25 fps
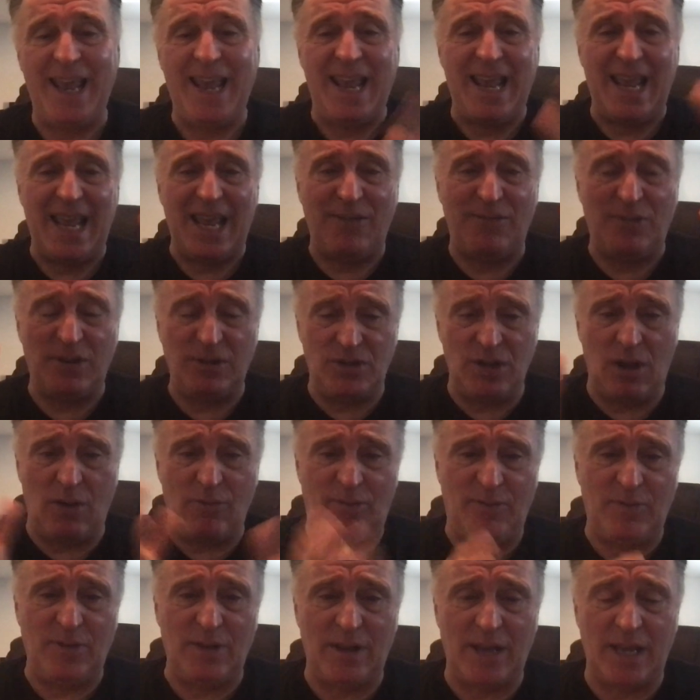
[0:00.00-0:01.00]
If you don't
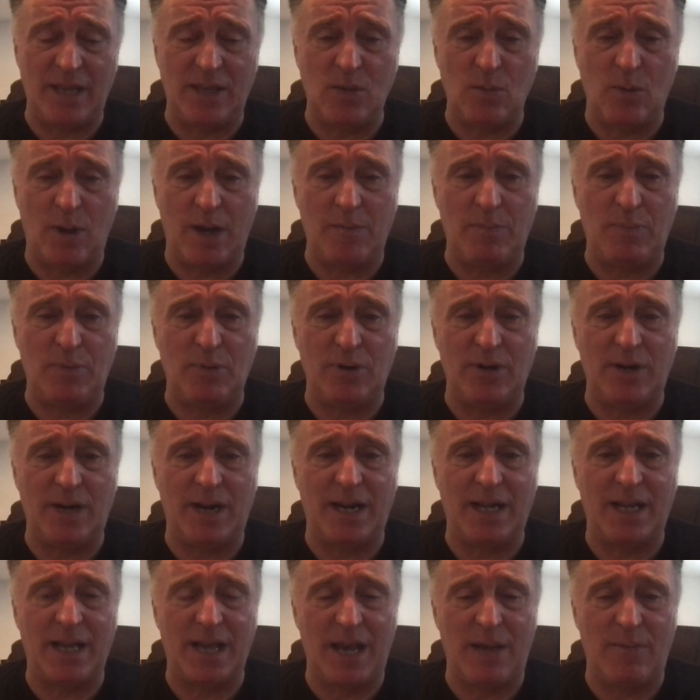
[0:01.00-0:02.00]
feel like you want to put it on
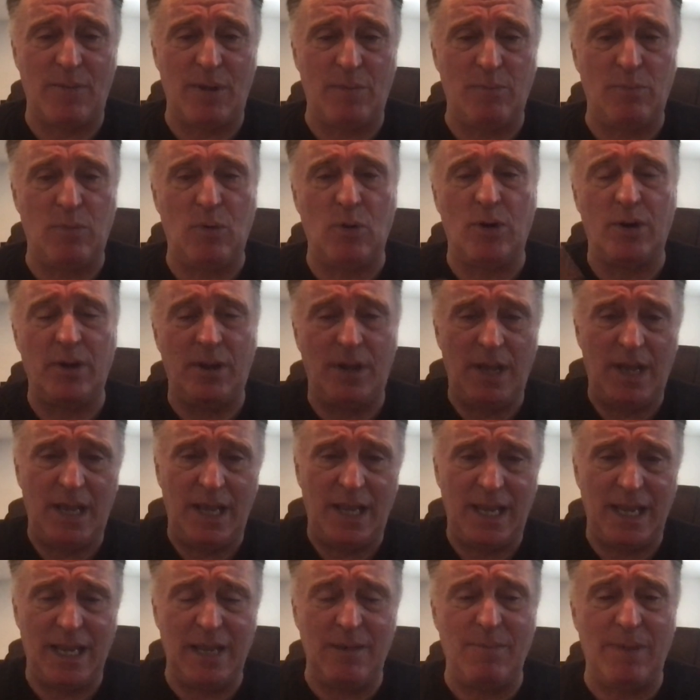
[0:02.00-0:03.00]
a comment board,
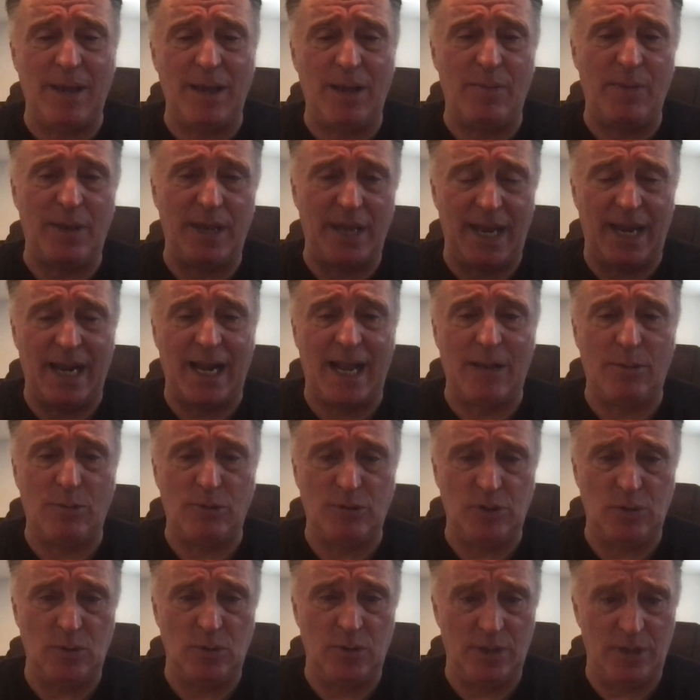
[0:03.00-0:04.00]
email me and I will
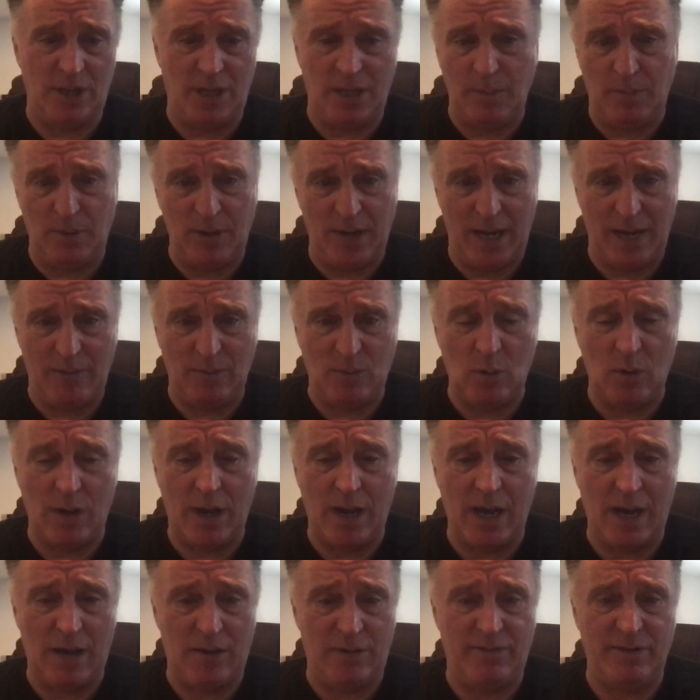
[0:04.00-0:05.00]
do it and keep your name
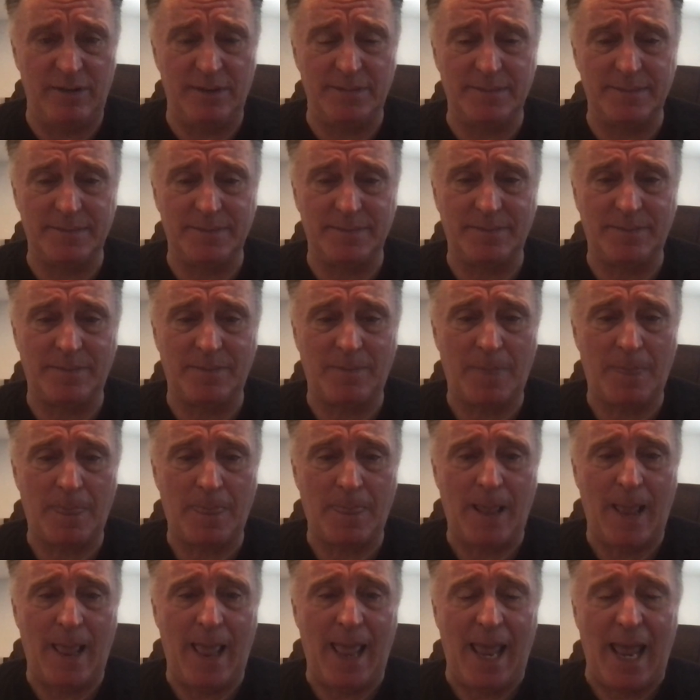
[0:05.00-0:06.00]
out of it.
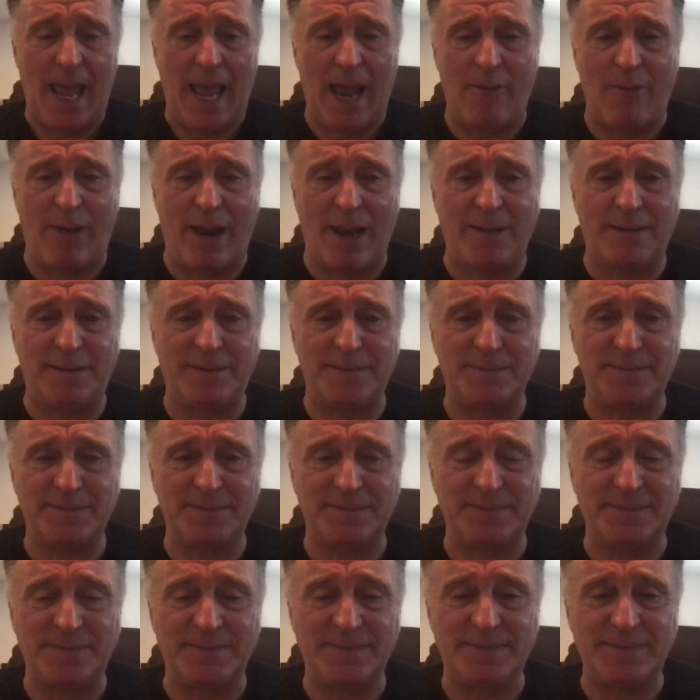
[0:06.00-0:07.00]
All right?
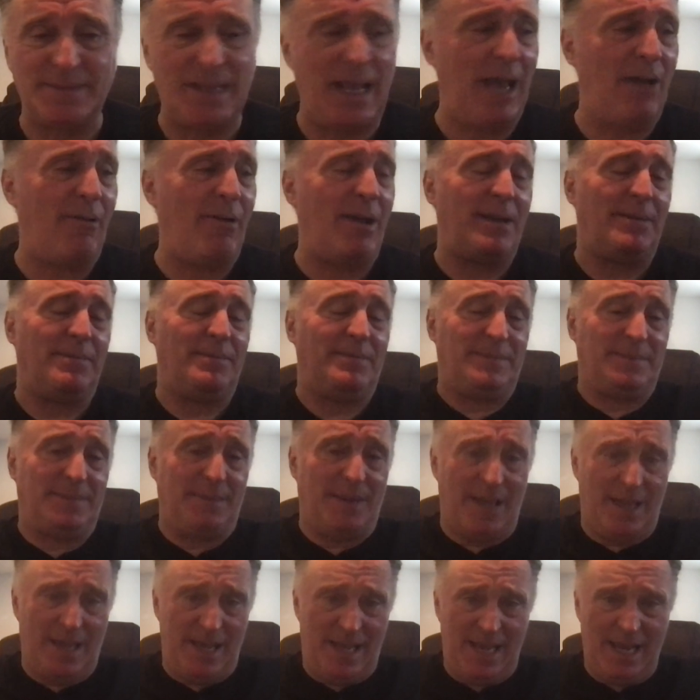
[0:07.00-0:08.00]
All right.
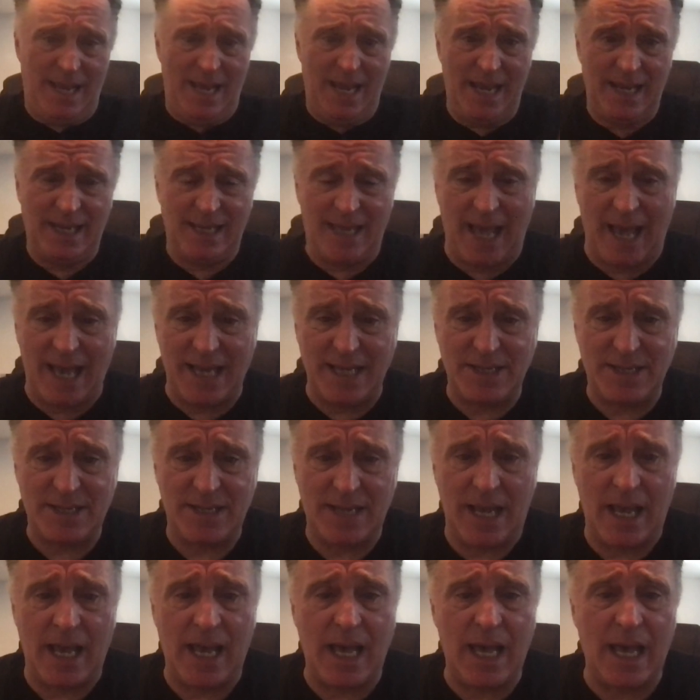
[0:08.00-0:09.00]
Guys,
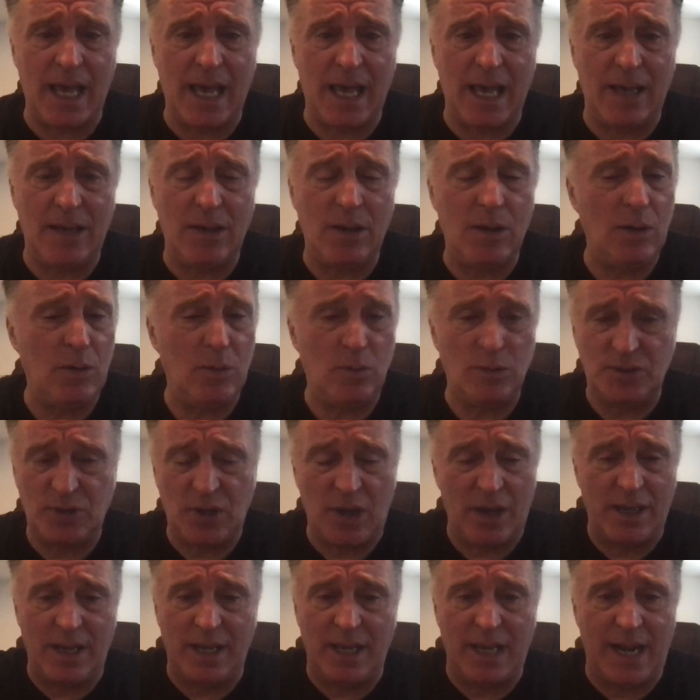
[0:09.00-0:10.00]
we'll
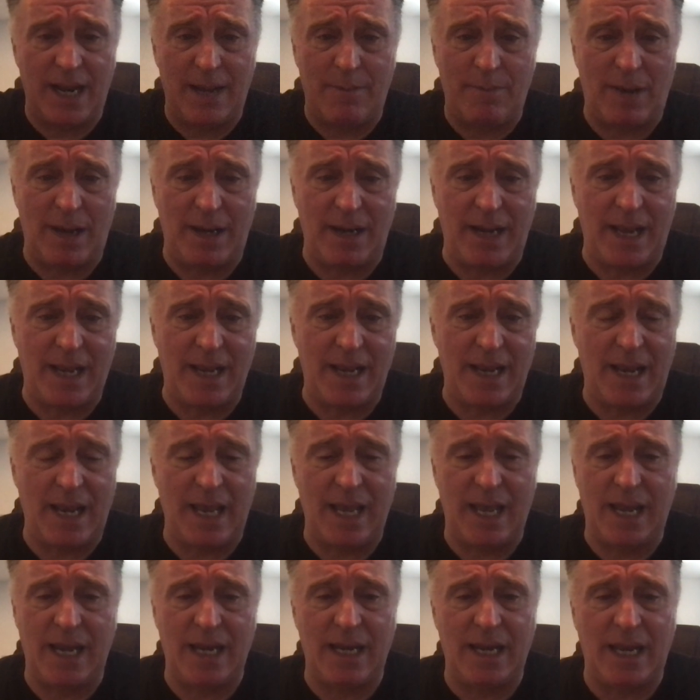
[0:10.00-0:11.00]
talk again on Monday,
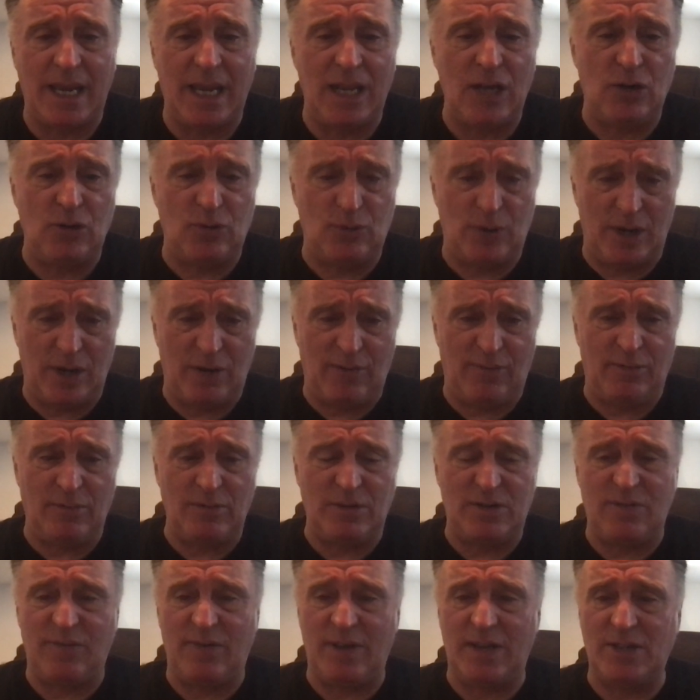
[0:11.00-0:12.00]
and eat and drink your
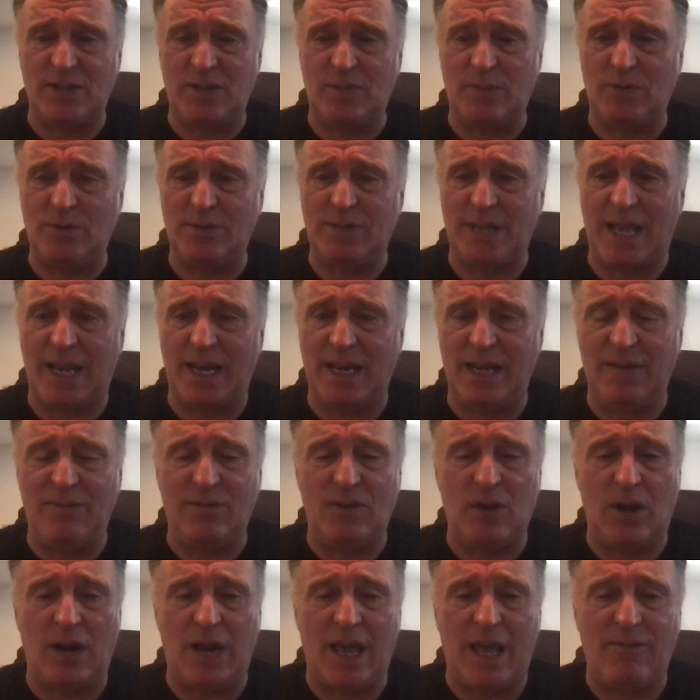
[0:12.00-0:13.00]
fruits and vegetables and live
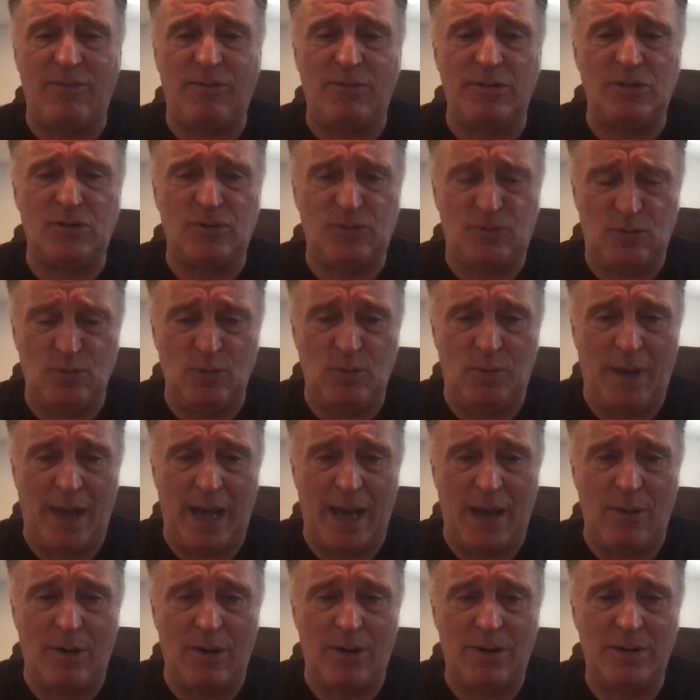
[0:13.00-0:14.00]
your life with true
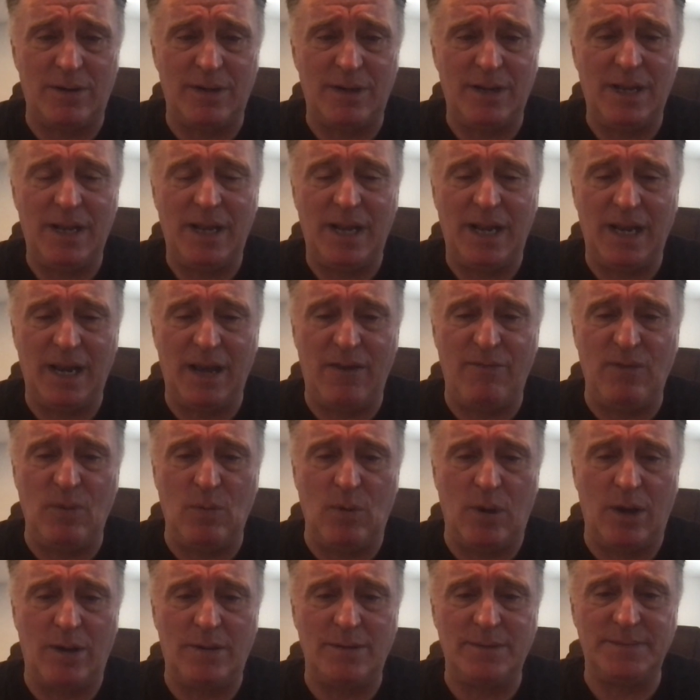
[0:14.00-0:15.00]
power. Love you
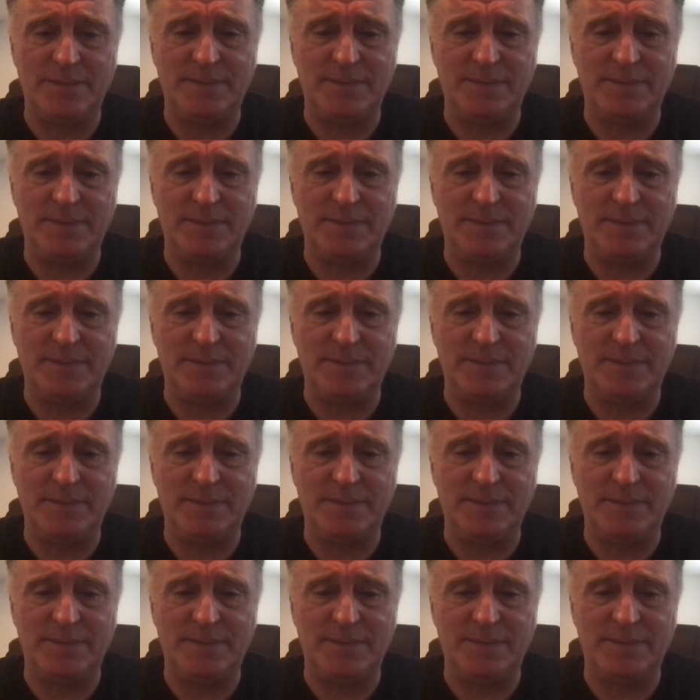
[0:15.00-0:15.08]
all.